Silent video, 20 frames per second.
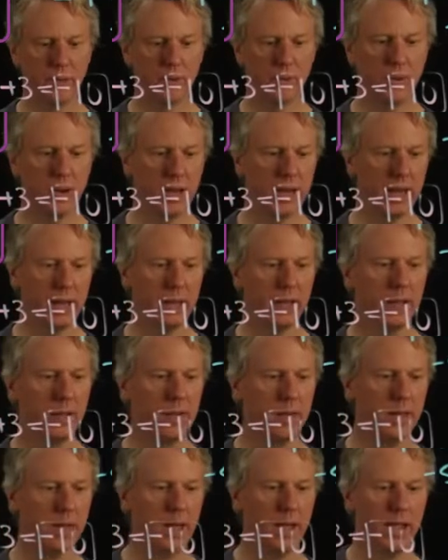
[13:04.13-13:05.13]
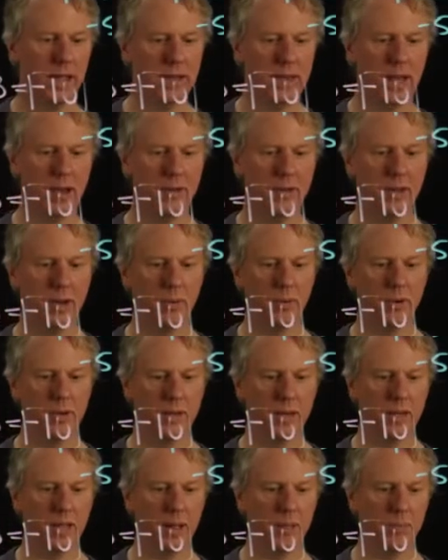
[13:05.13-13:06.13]
3. And now here we're going
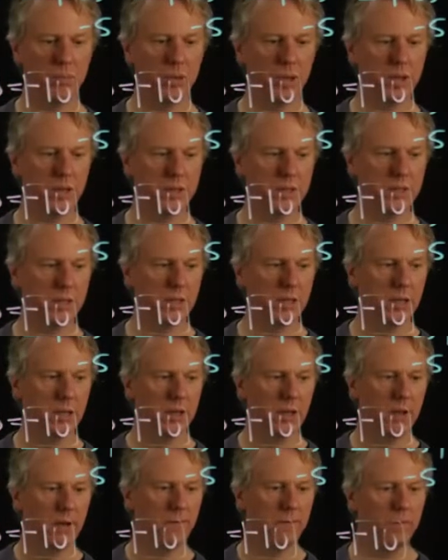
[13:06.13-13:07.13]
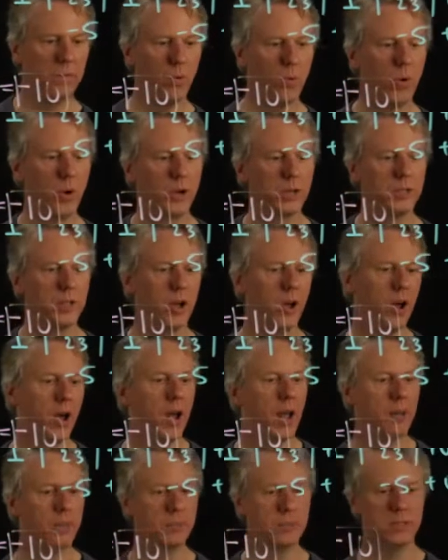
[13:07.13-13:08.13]
to get plus 4
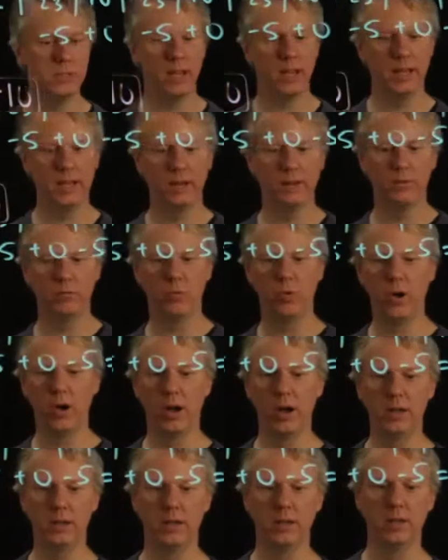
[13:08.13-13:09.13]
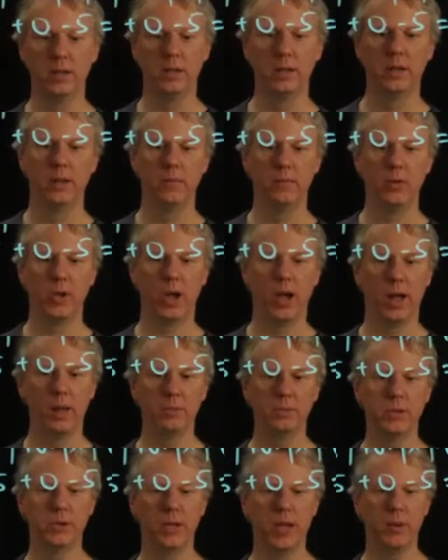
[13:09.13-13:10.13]
times negative 1
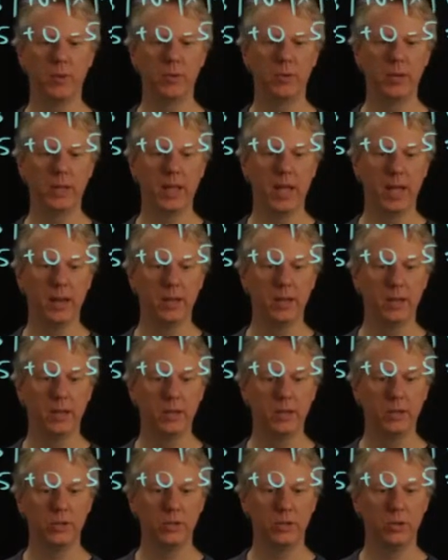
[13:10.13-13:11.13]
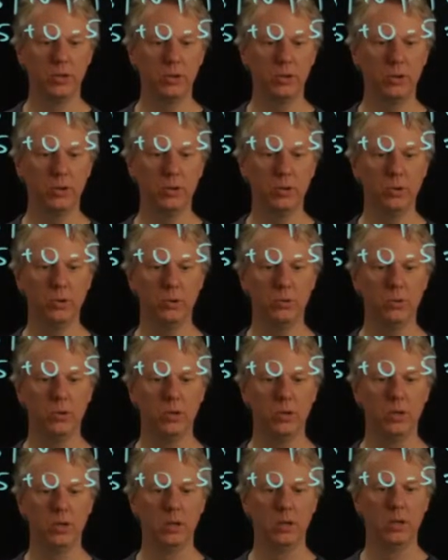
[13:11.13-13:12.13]
times, okay, what do we get? 2
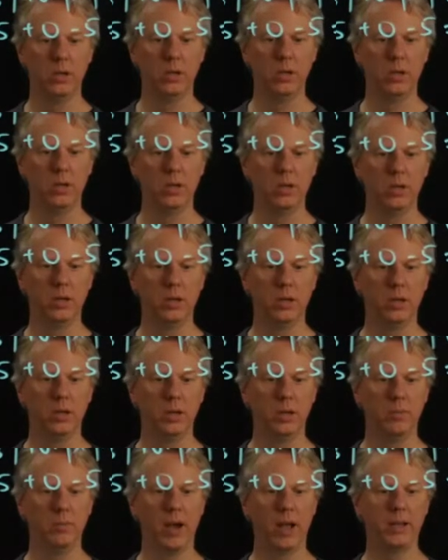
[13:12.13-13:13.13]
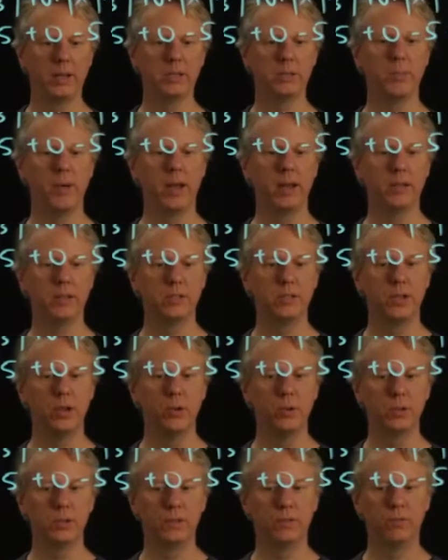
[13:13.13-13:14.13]
minus minus
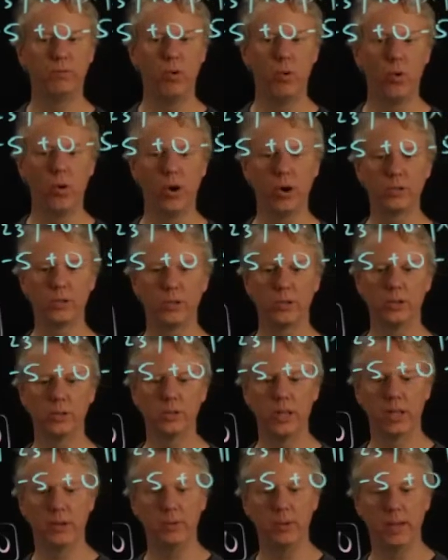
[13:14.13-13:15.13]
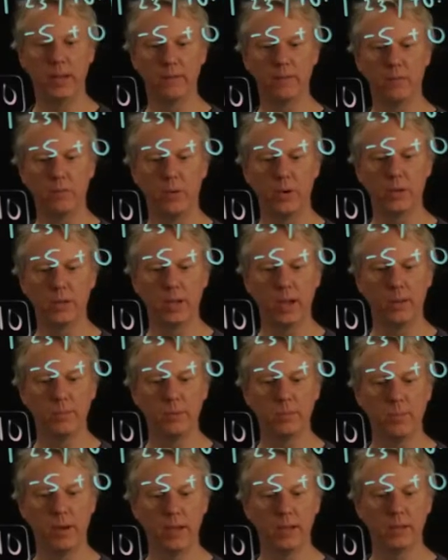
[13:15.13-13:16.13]
2 is 4. So it looks like we get 4
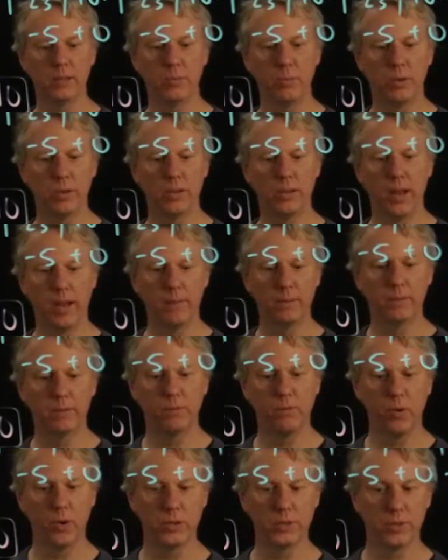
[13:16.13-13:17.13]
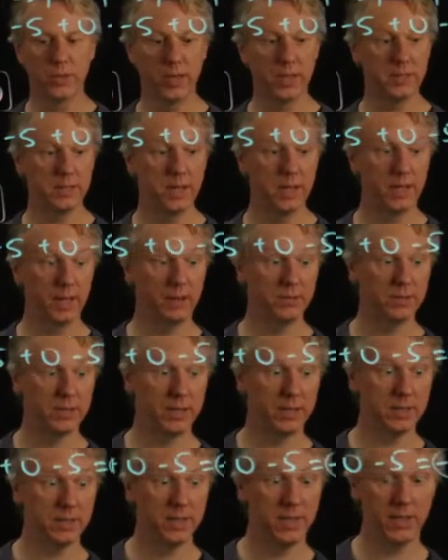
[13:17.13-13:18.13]
times minus 1 times 4. So that's negative
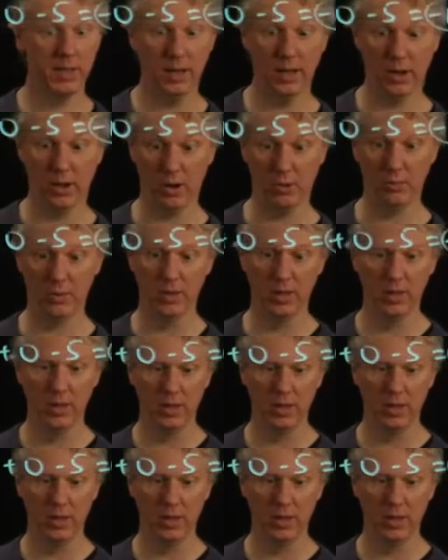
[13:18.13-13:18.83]
16. Uh-oh.